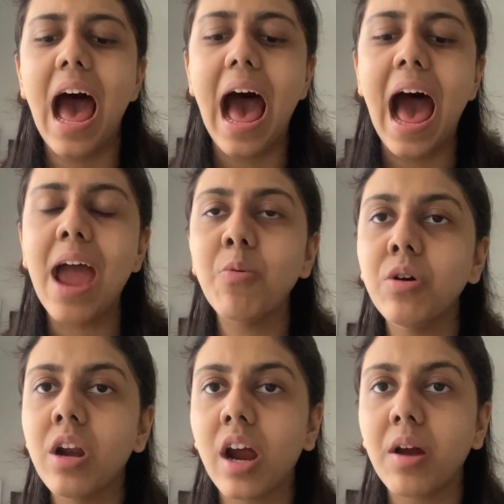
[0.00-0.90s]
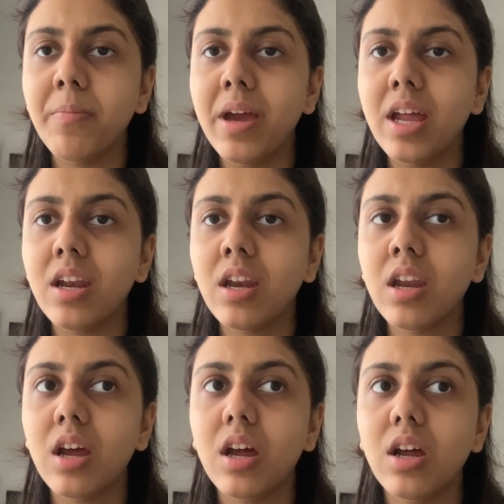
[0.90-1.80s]
I would
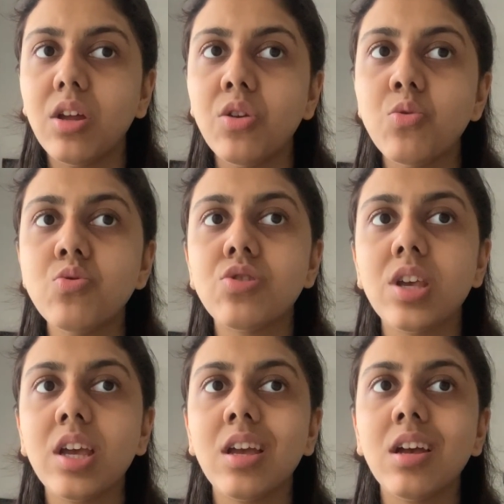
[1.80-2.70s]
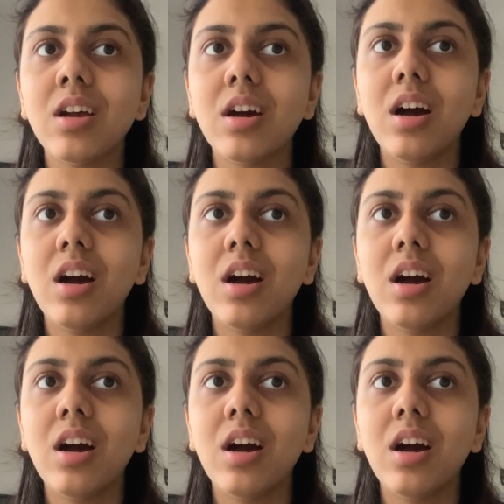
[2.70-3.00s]
recommend using